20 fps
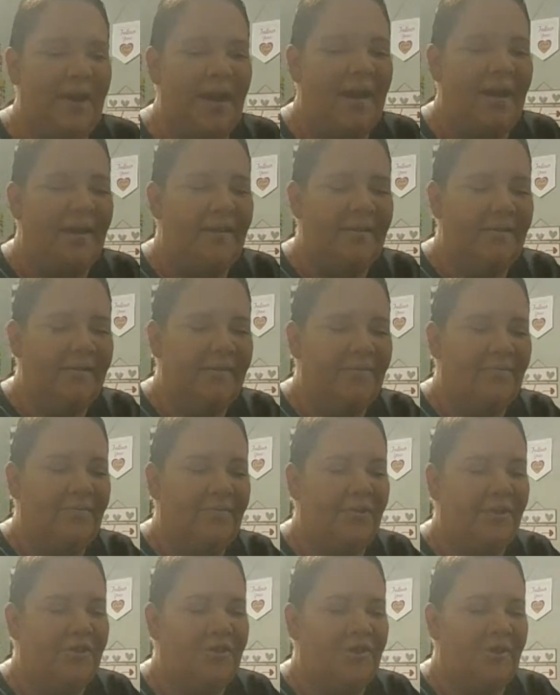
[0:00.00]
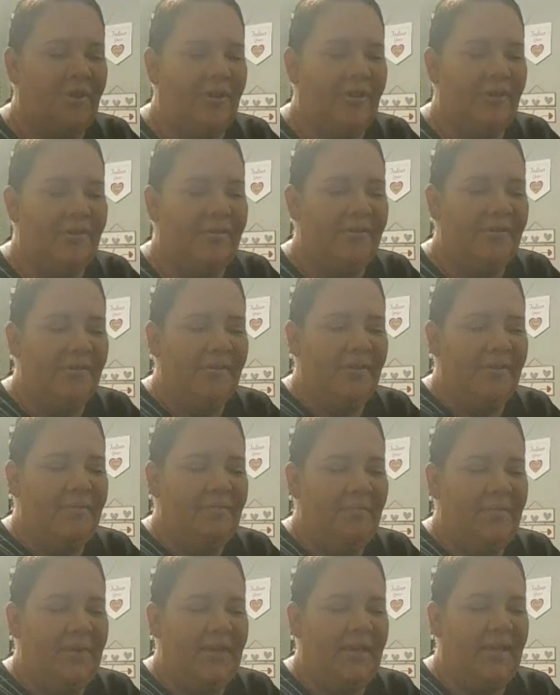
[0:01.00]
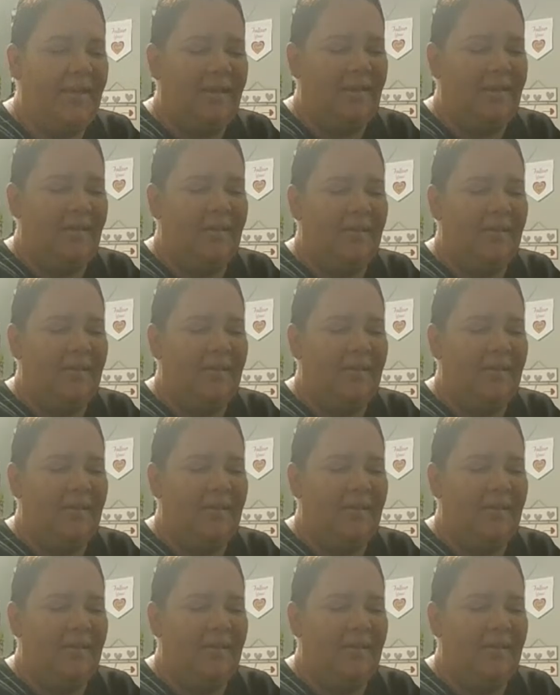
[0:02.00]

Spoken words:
that for sure. Meet